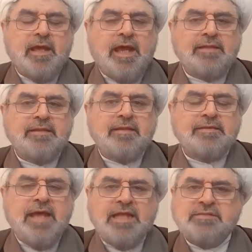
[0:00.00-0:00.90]
And
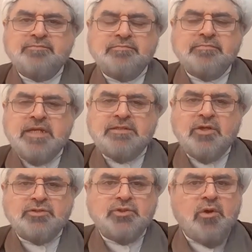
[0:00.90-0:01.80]
that may
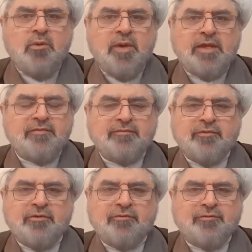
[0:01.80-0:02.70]
not go away
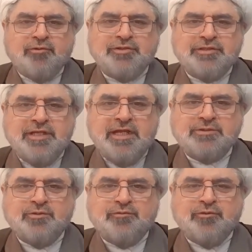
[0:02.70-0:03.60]
for 40
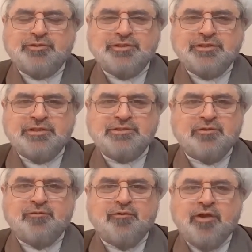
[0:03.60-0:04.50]
days or 40 years or
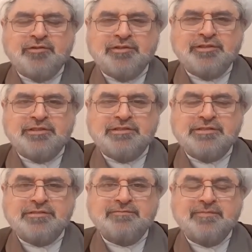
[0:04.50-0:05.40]
400
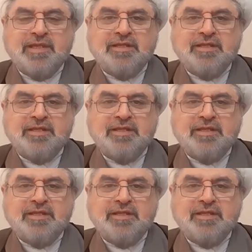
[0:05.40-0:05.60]
years.